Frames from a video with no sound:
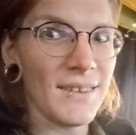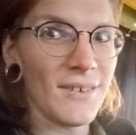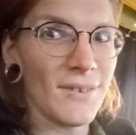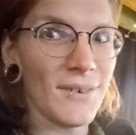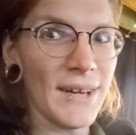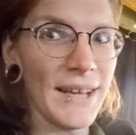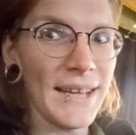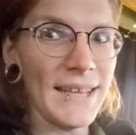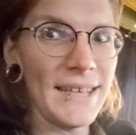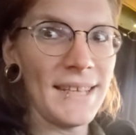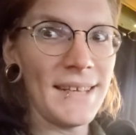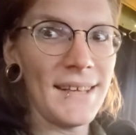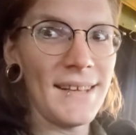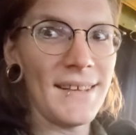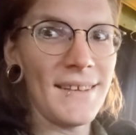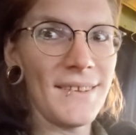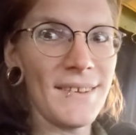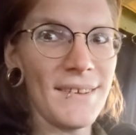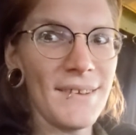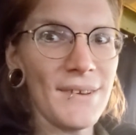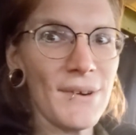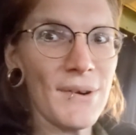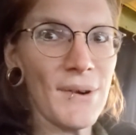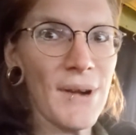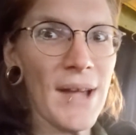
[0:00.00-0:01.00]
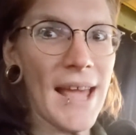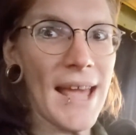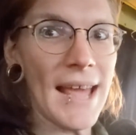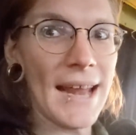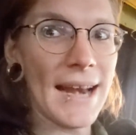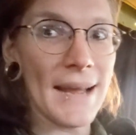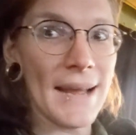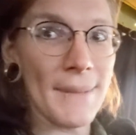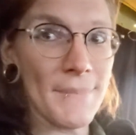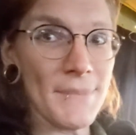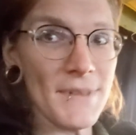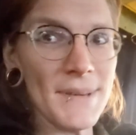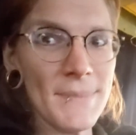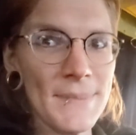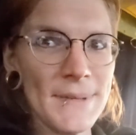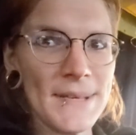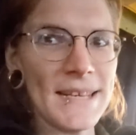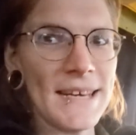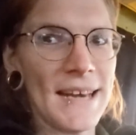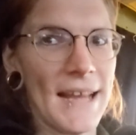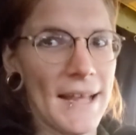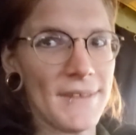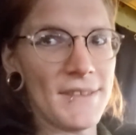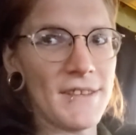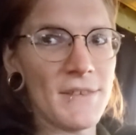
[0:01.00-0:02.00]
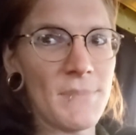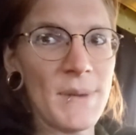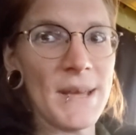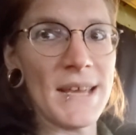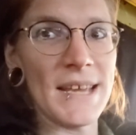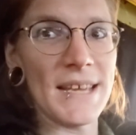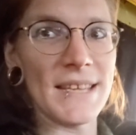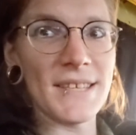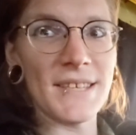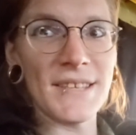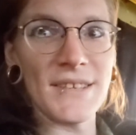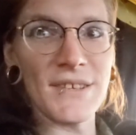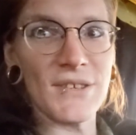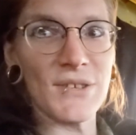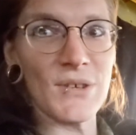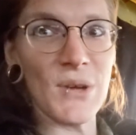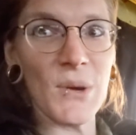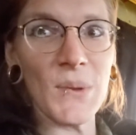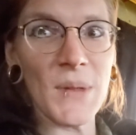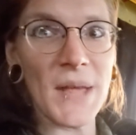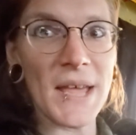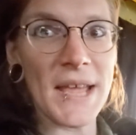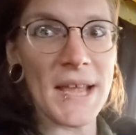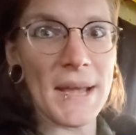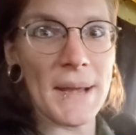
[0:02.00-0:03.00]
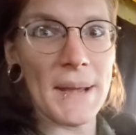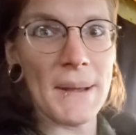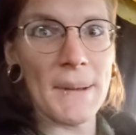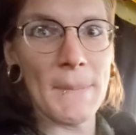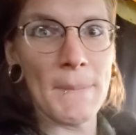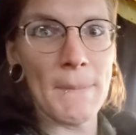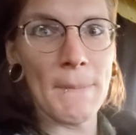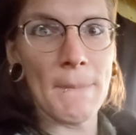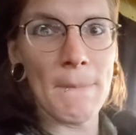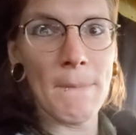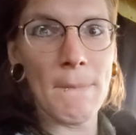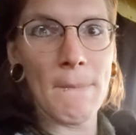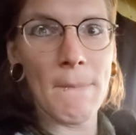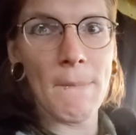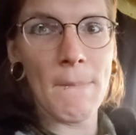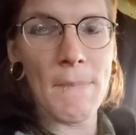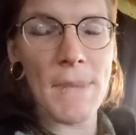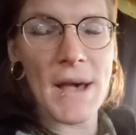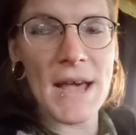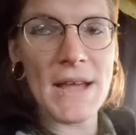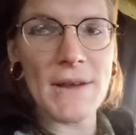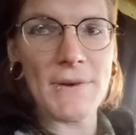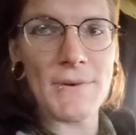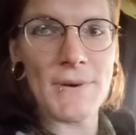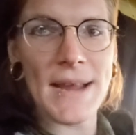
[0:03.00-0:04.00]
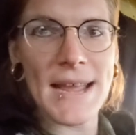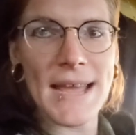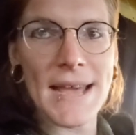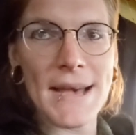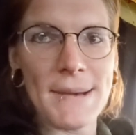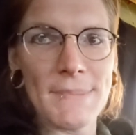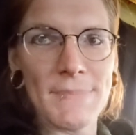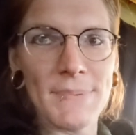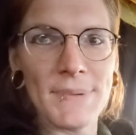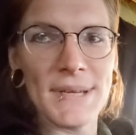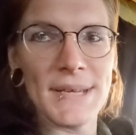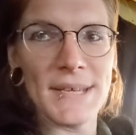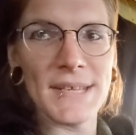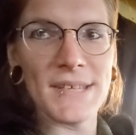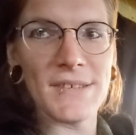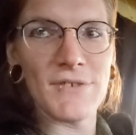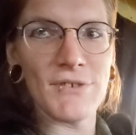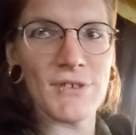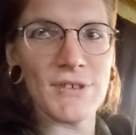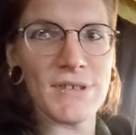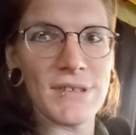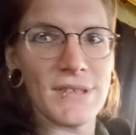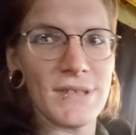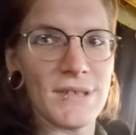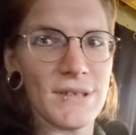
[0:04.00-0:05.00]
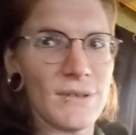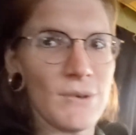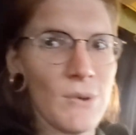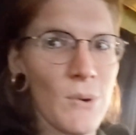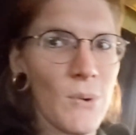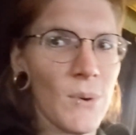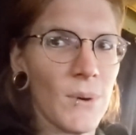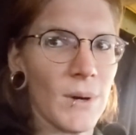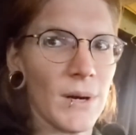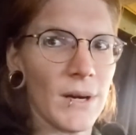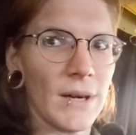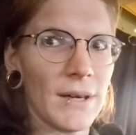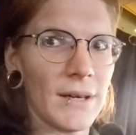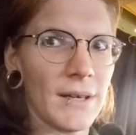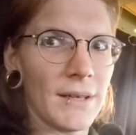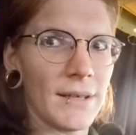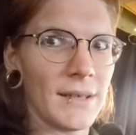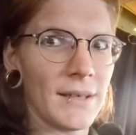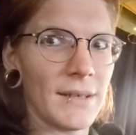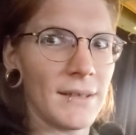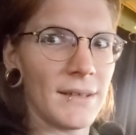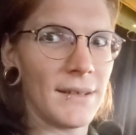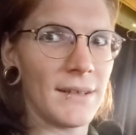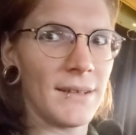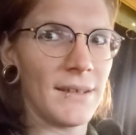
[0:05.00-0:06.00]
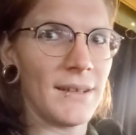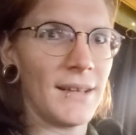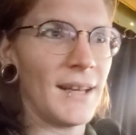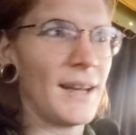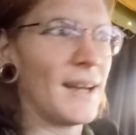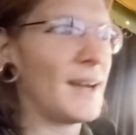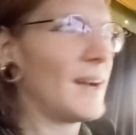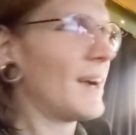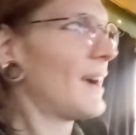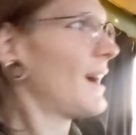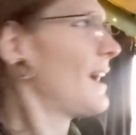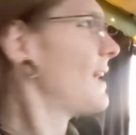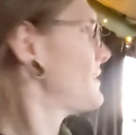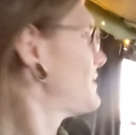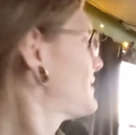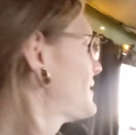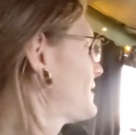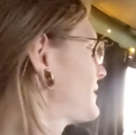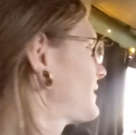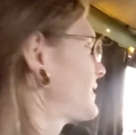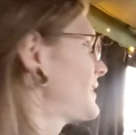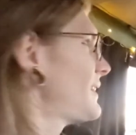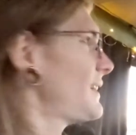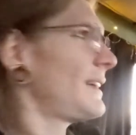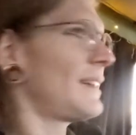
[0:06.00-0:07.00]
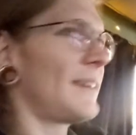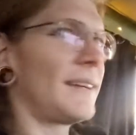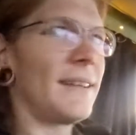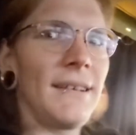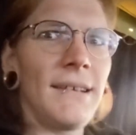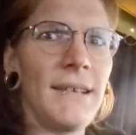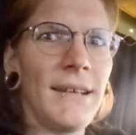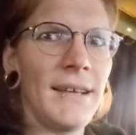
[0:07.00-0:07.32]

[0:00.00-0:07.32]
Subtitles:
right? And I'm limited on space, so like my ramp is just the door, and then like